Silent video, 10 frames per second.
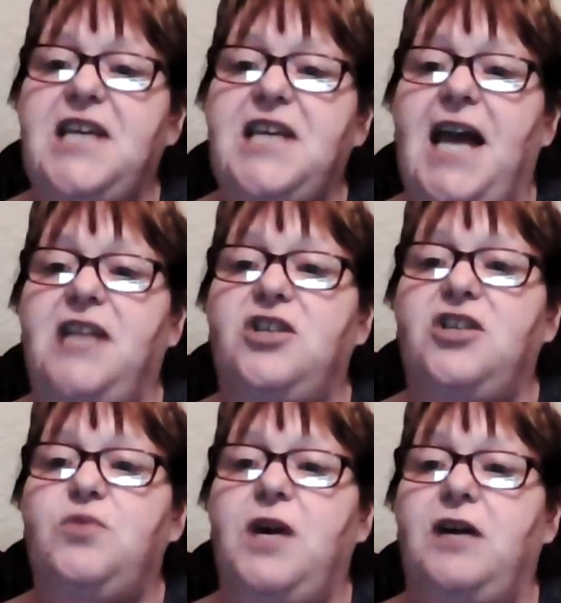Kate, as
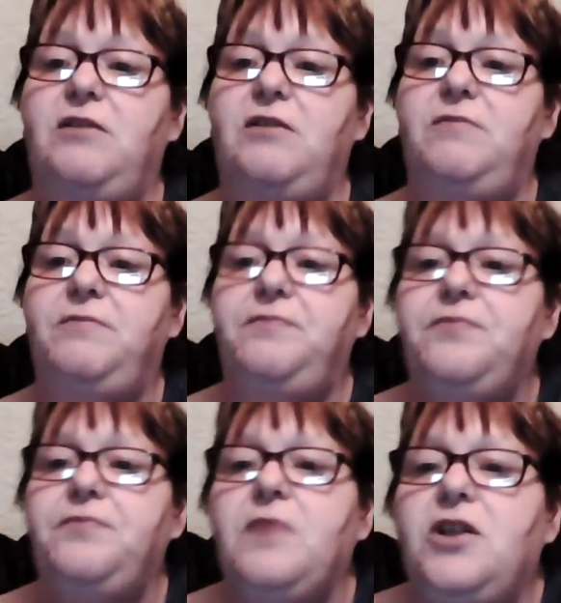well,
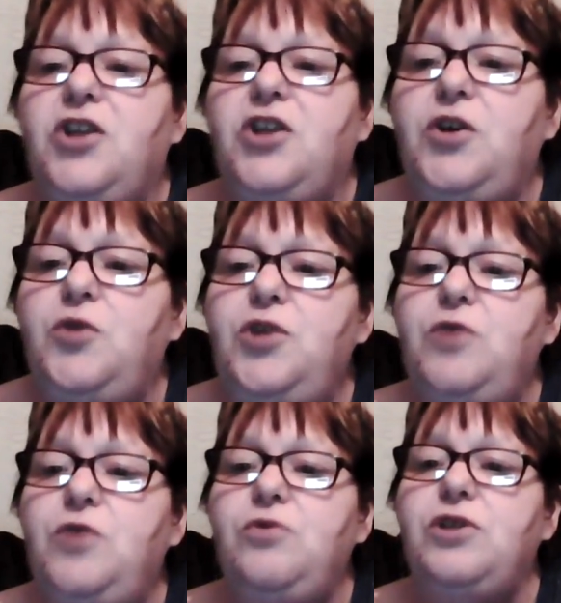do you
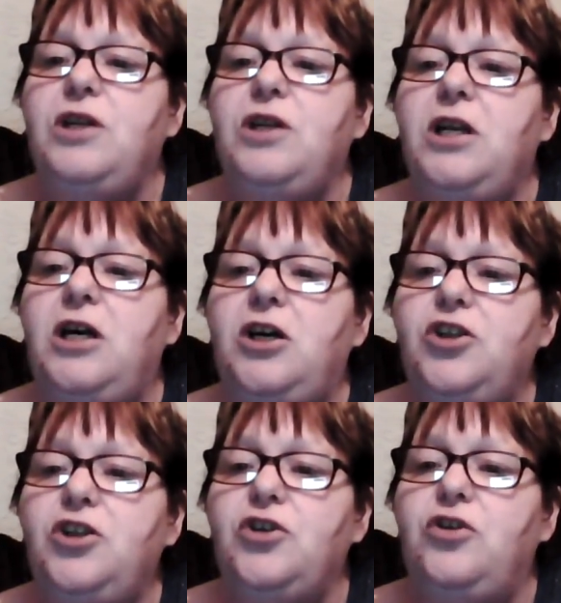use
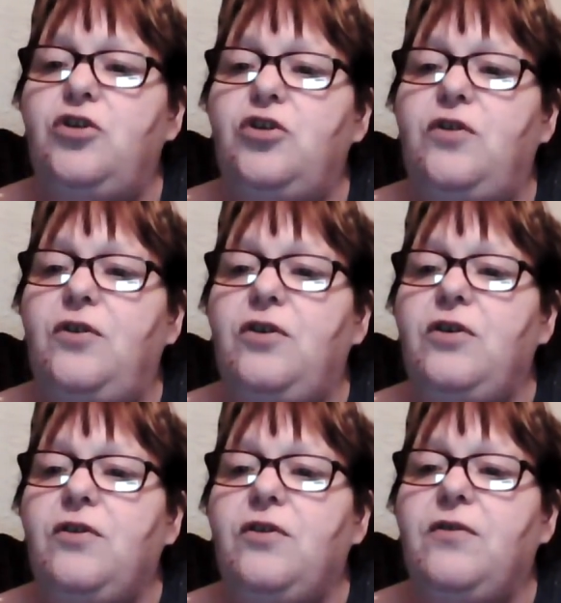lard or
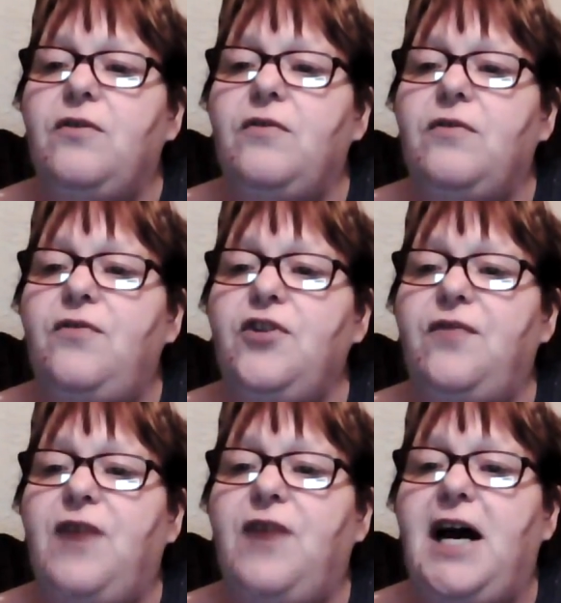for the
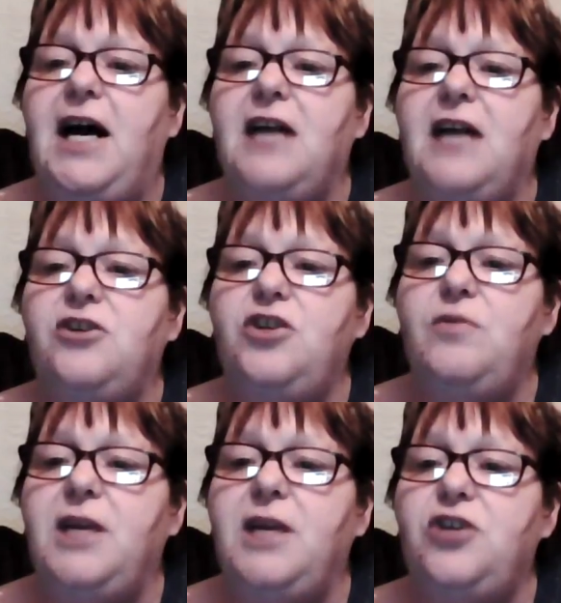fat, and do you
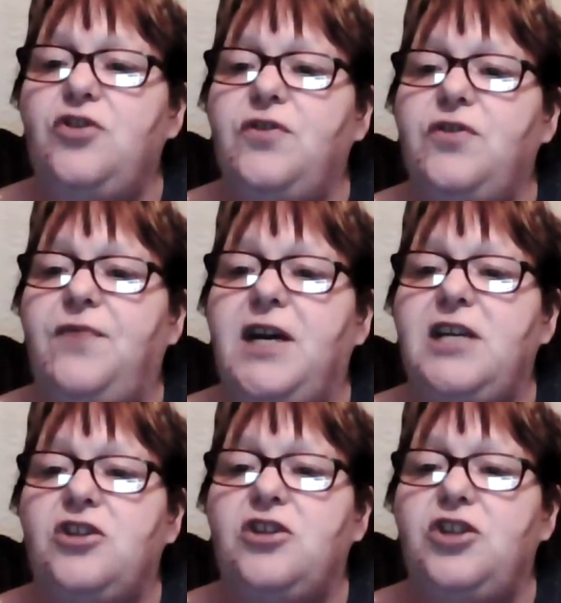make sure the fat
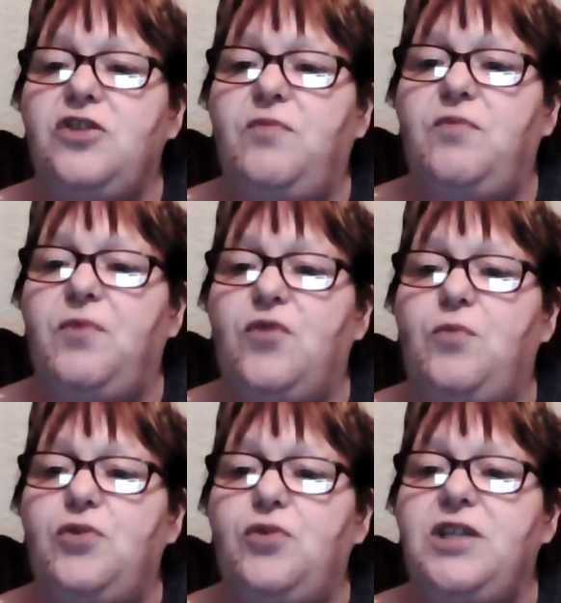is hot enough before
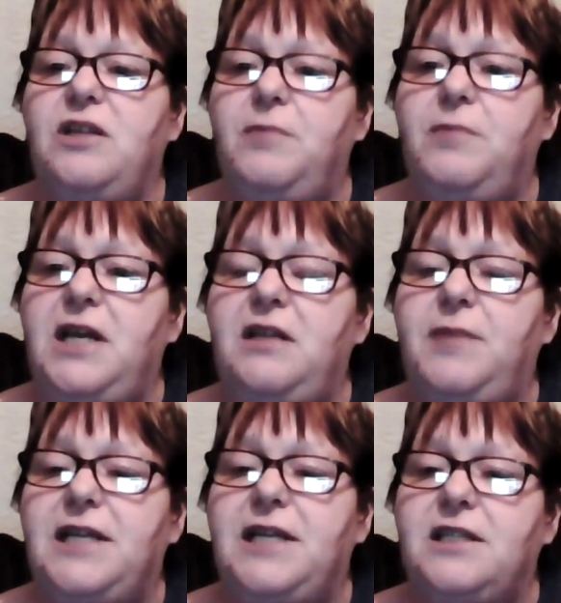putting in the
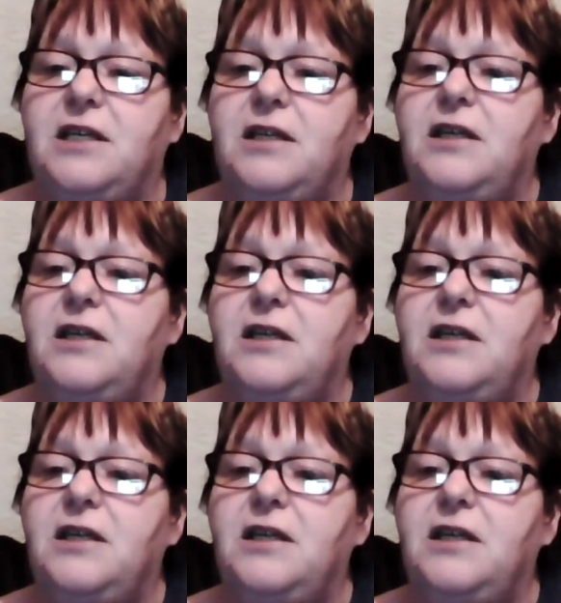batter?